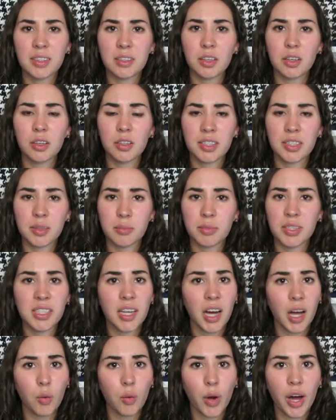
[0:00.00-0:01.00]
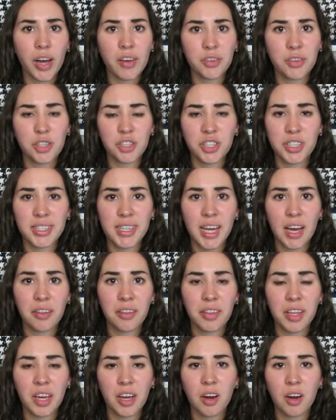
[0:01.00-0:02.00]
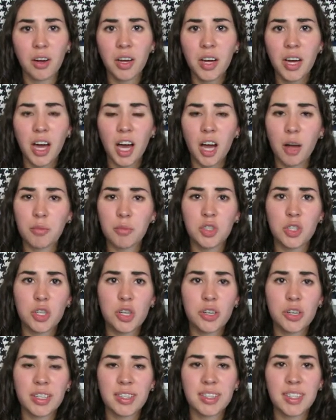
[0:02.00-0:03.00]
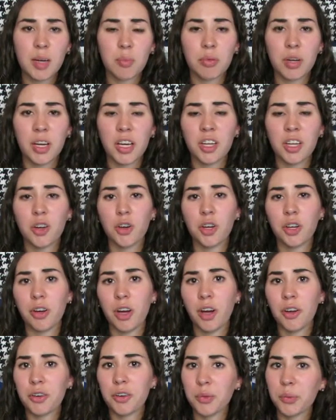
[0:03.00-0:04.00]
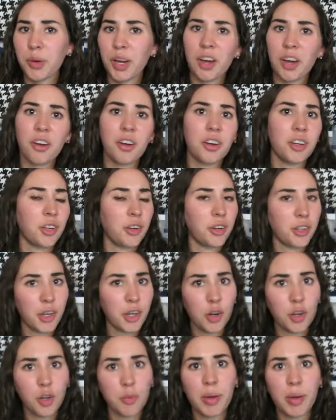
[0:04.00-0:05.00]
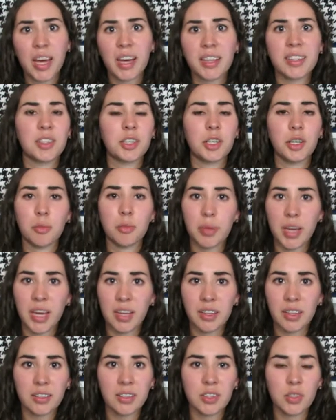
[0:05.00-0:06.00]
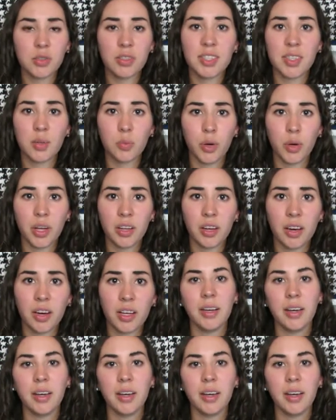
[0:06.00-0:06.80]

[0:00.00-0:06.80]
There are some DIY versions out there, so you can separate, your underwear or your yoga pants or your bathing suits and whatnot.